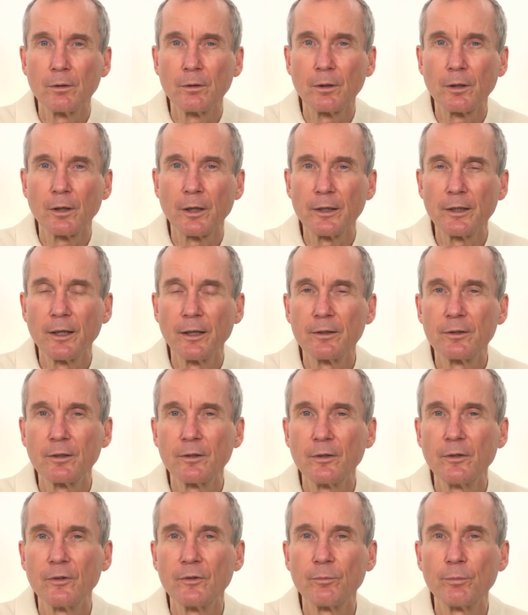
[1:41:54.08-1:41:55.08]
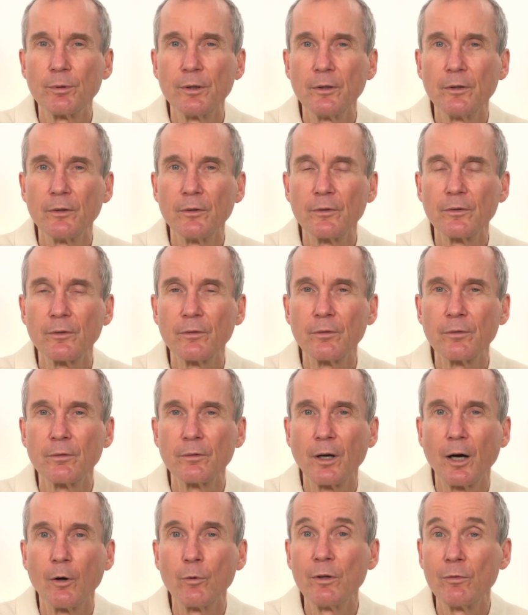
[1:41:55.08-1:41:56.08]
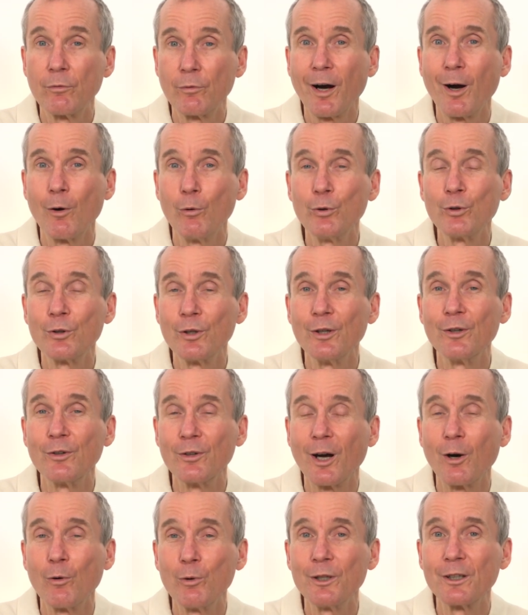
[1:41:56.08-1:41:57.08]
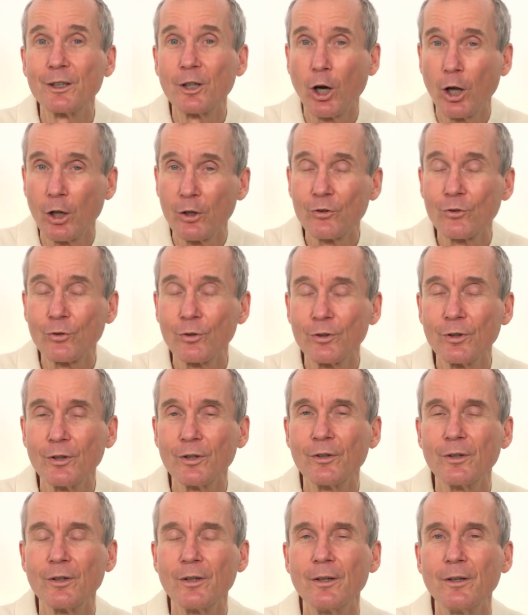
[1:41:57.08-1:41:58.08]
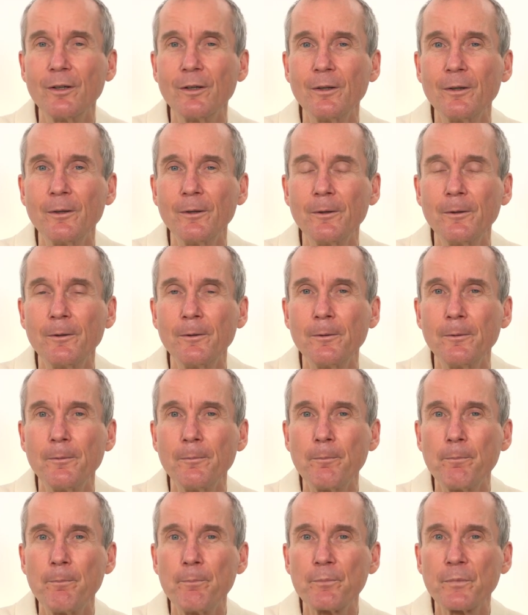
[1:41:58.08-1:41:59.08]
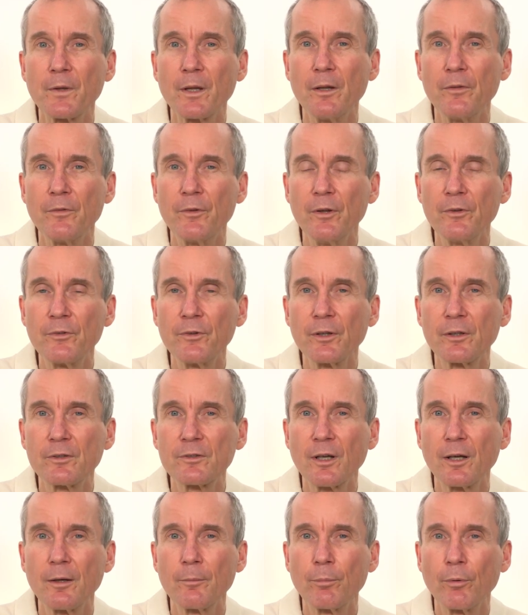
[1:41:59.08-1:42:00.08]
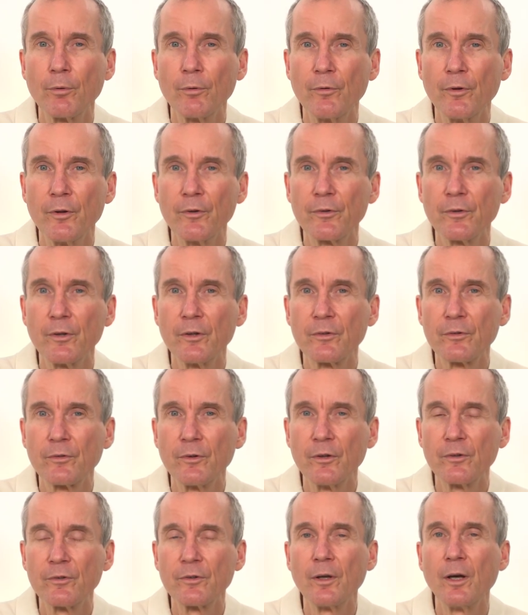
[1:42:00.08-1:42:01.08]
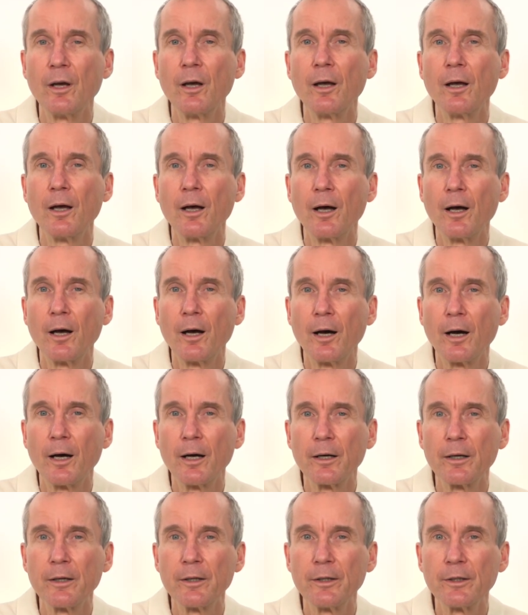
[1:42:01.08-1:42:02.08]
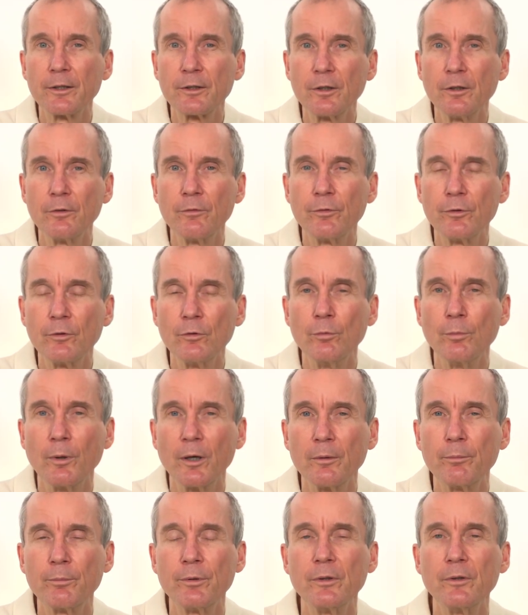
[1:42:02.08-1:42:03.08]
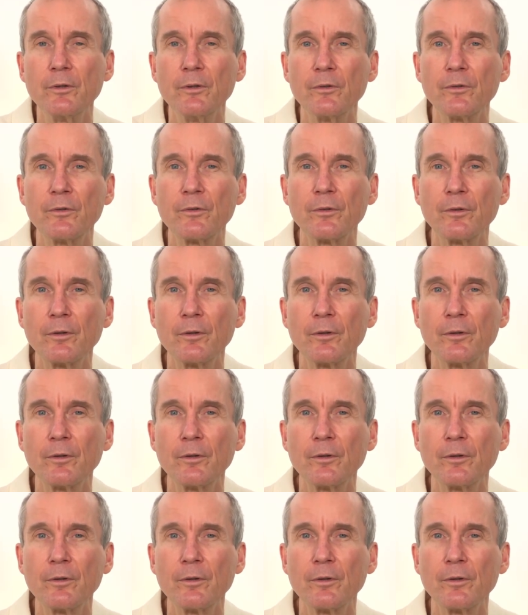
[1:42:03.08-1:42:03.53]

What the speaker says: created his peace, how he found it, how he cultured it. In this example, this is this, I give you my peace.